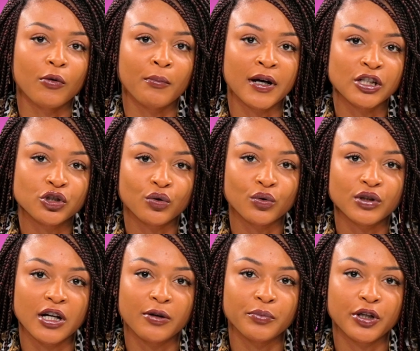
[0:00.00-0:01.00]
on my
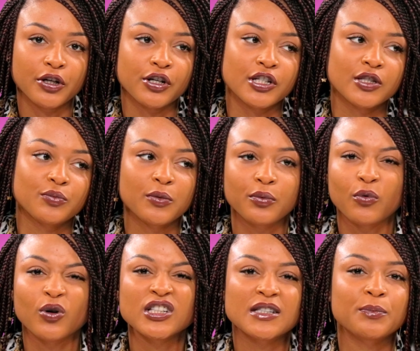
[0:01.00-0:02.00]
shoulder, because
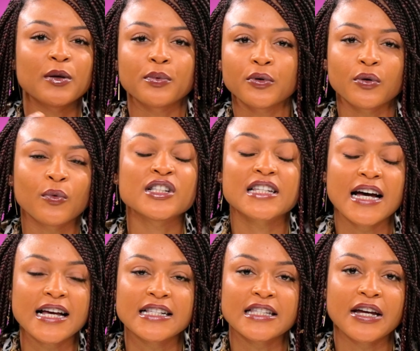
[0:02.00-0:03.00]
once
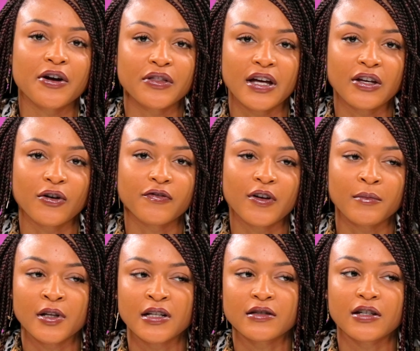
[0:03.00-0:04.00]
guys hear that you're a
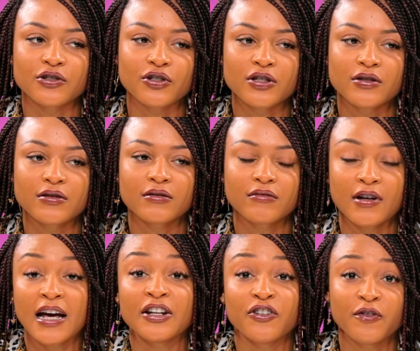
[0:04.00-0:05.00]
feminist, they're just
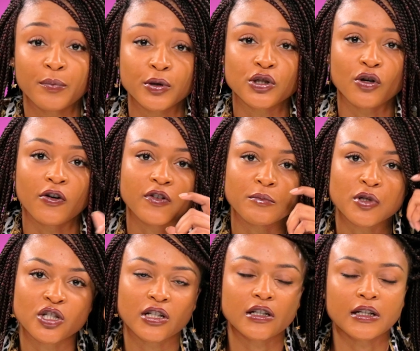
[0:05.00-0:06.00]
kind of put off
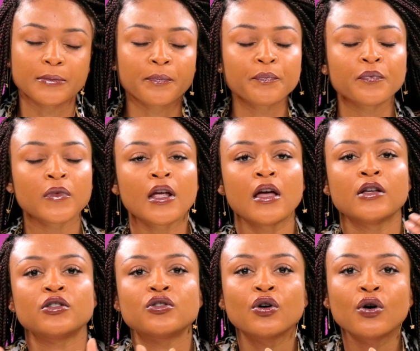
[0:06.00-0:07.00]
immediately.
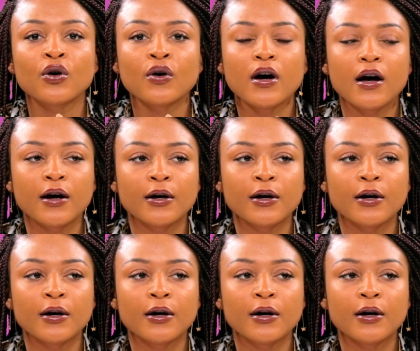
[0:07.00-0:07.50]
So